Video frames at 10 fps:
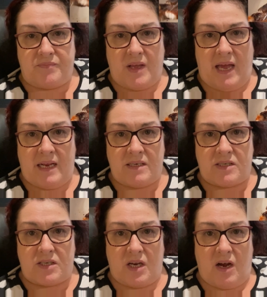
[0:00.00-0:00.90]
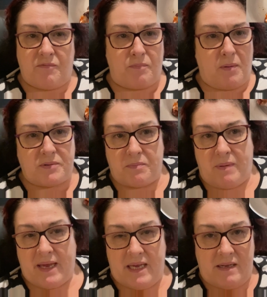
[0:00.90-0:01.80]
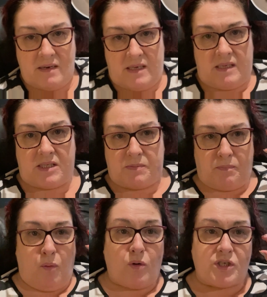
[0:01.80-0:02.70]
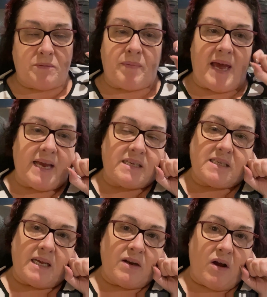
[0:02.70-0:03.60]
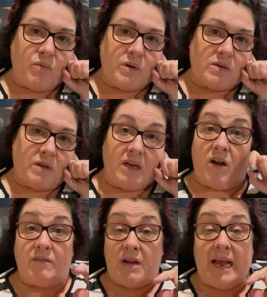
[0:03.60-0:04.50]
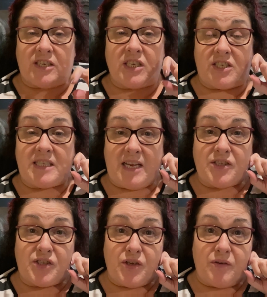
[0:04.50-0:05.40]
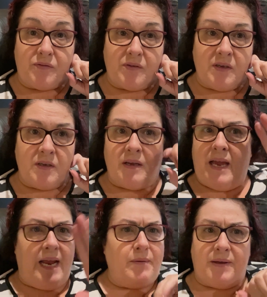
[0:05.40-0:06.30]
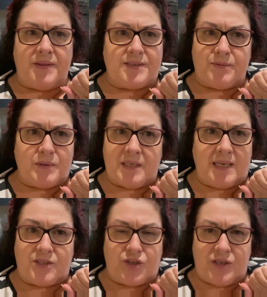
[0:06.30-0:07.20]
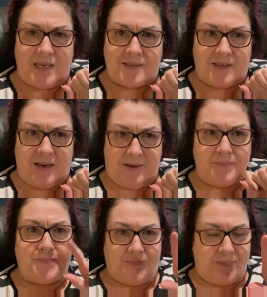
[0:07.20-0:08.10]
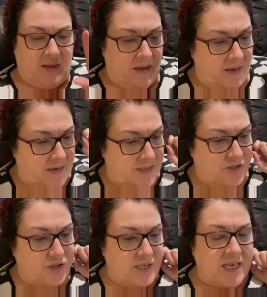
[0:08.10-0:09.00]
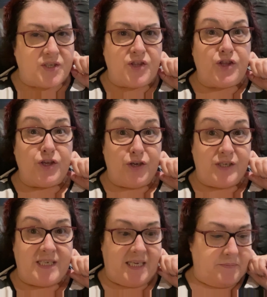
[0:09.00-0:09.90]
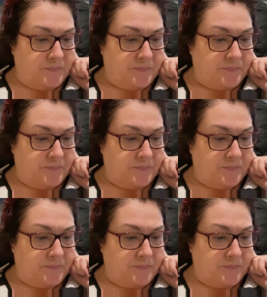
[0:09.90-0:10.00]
And I've popped it back in its portion bags, and I actually just had a serve. Let's do yesterday. Let's do day 30.